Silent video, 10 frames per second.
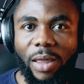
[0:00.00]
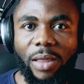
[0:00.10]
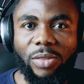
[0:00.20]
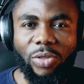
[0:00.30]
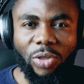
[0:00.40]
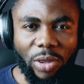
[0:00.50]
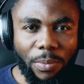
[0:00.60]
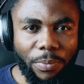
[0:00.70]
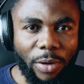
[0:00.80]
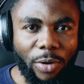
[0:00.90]
is
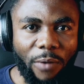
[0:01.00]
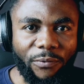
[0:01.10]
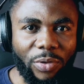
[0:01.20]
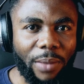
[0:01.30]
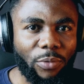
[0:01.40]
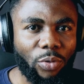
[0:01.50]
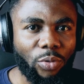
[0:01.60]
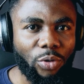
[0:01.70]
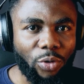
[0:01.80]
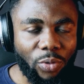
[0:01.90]
cheap enough for them to
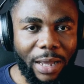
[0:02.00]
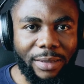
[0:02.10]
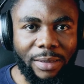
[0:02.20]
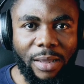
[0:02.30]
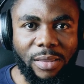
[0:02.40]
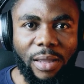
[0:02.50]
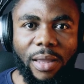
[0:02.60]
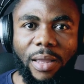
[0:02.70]
do that test,